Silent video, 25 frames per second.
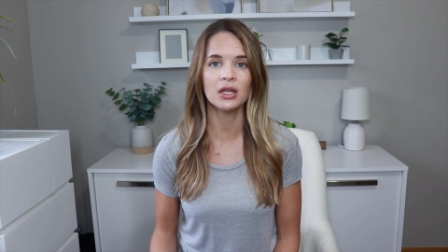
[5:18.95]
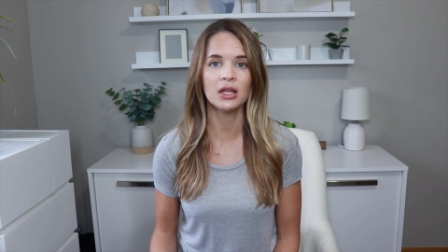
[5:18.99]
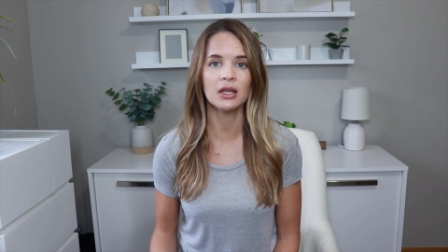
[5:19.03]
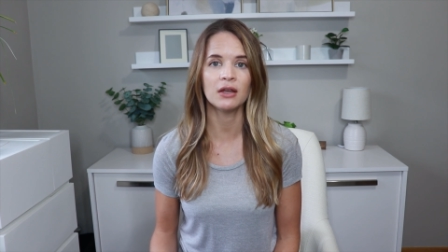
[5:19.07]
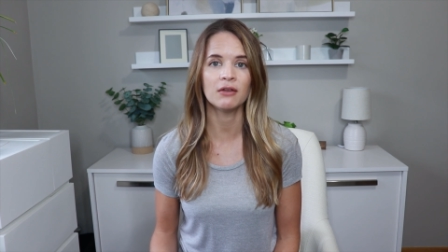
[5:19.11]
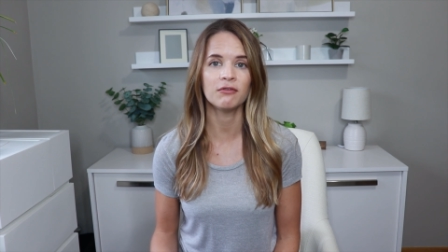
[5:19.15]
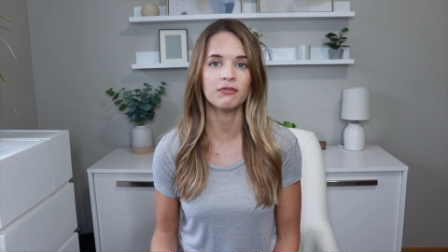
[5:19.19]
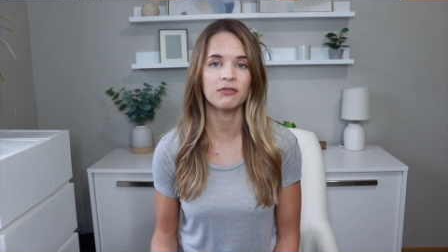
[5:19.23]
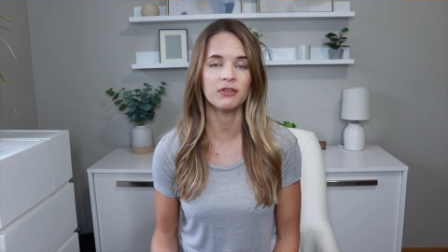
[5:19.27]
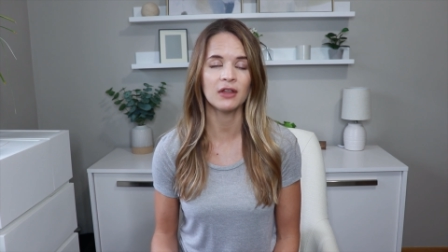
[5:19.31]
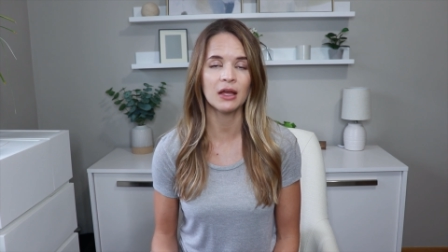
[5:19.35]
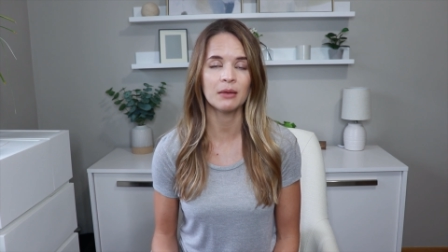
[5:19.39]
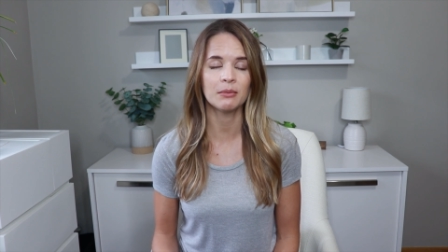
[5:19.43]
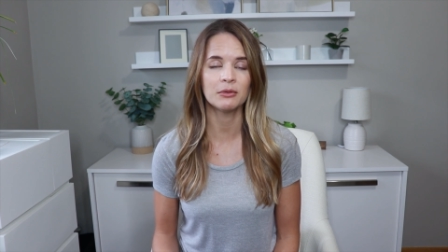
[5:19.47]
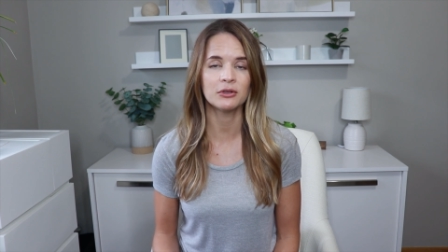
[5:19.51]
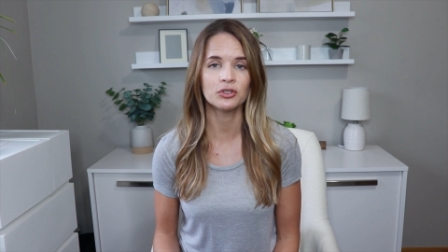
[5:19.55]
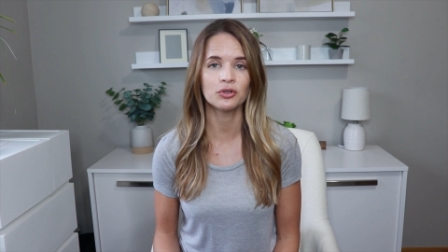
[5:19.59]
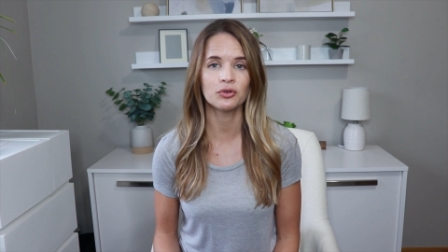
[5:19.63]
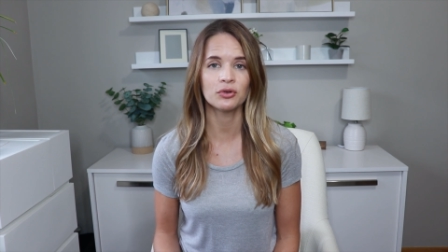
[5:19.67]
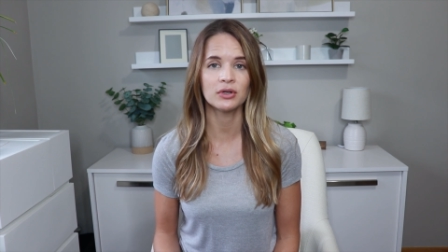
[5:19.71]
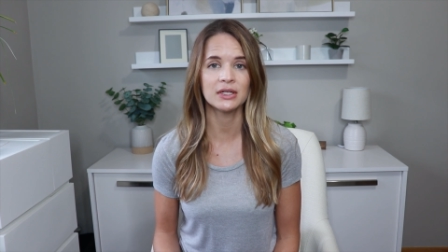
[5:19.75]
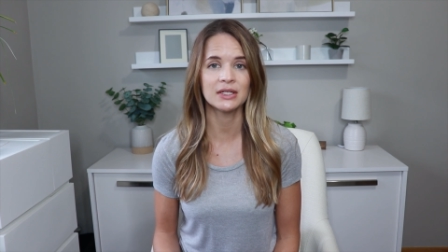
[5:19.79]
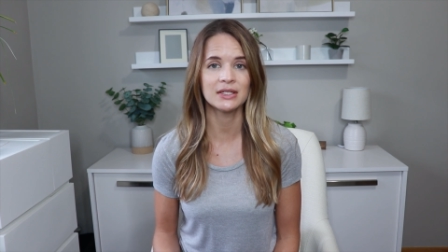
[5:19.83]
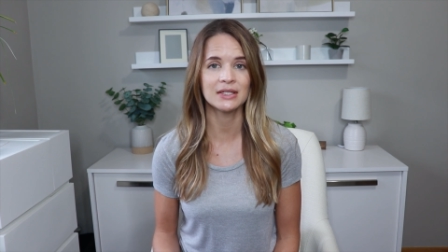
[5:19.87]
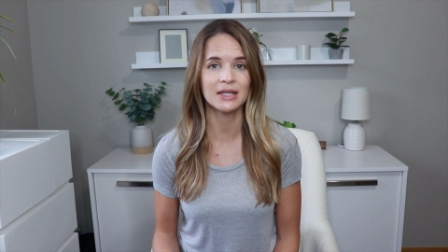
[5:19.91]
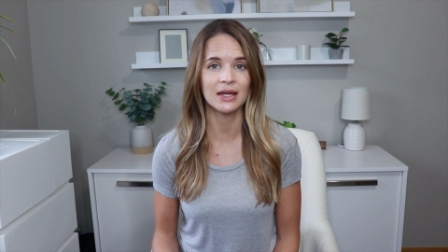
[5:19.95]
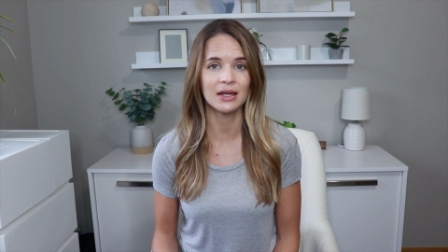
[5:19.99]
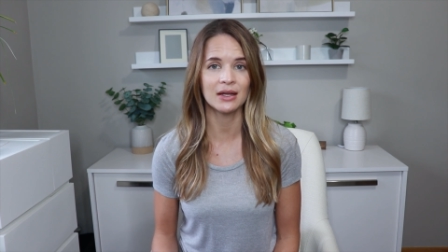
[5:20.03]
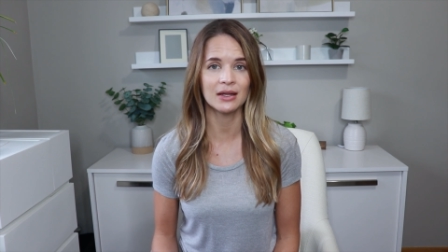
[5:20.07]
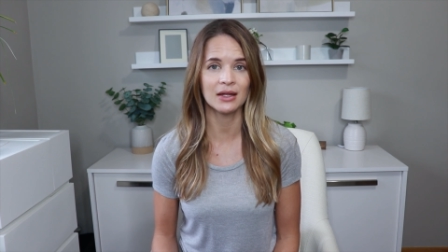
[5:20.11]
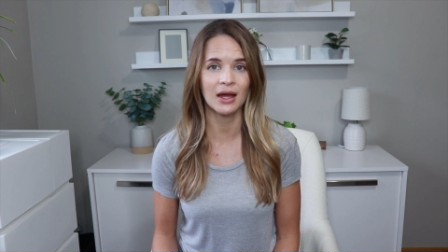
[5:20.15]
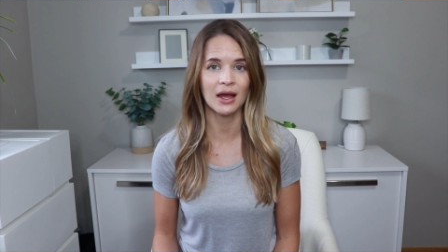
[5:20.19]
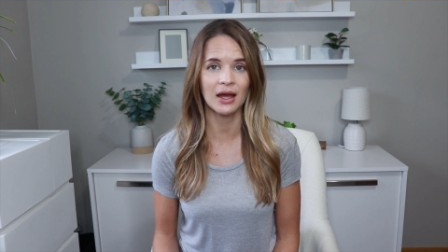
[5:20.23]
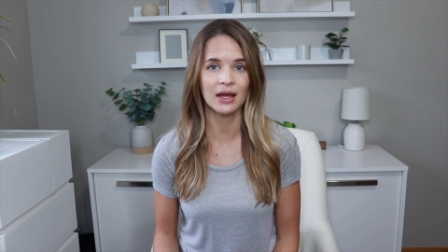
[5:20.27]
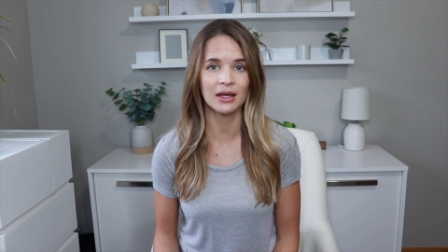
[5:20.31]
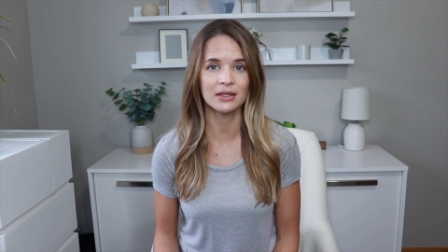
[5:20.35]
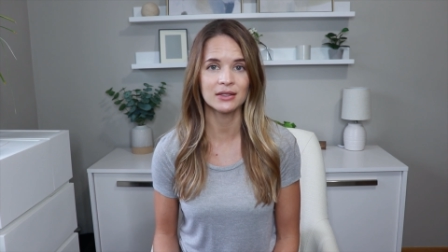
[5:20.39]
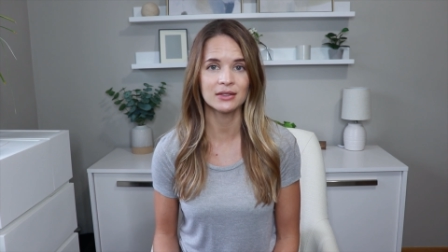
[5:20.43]
and inflammatory
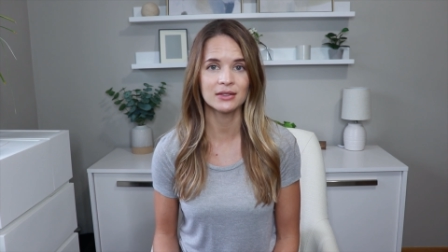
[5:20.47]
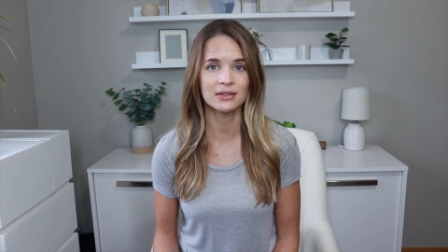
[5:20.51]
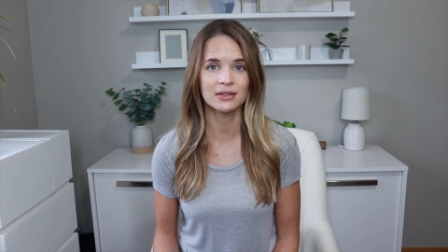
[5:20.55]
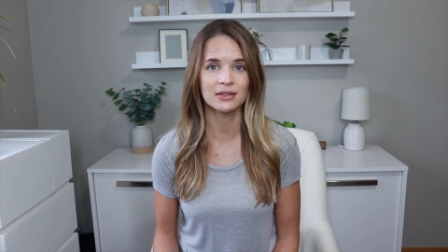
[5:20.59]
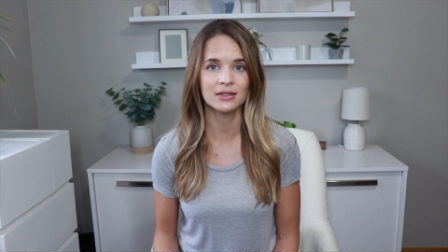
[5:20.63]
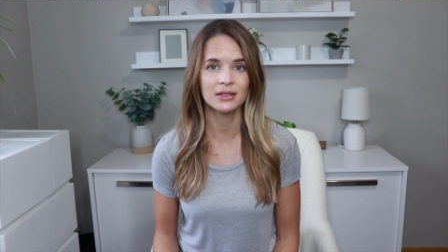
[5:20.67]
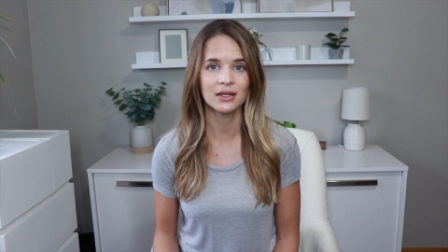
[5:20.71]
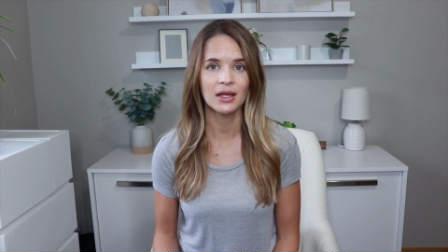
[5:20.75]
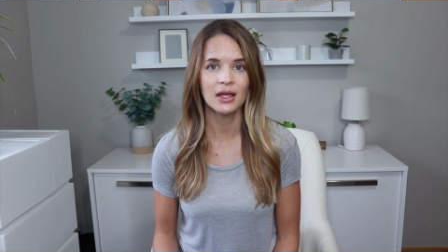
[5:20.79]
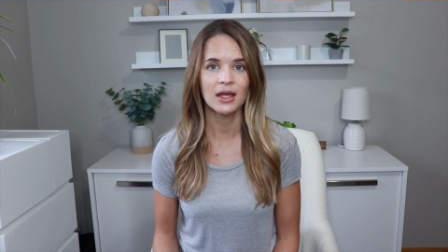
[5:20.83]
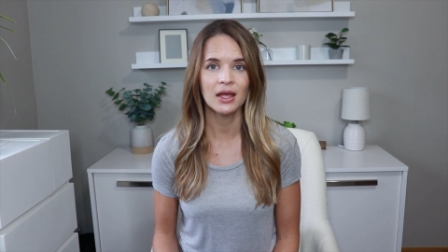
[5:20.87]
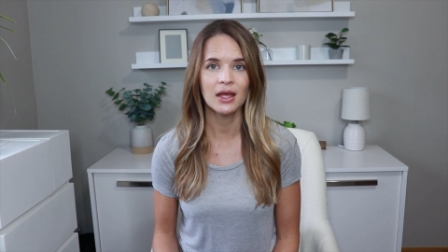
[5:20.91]
cytokines.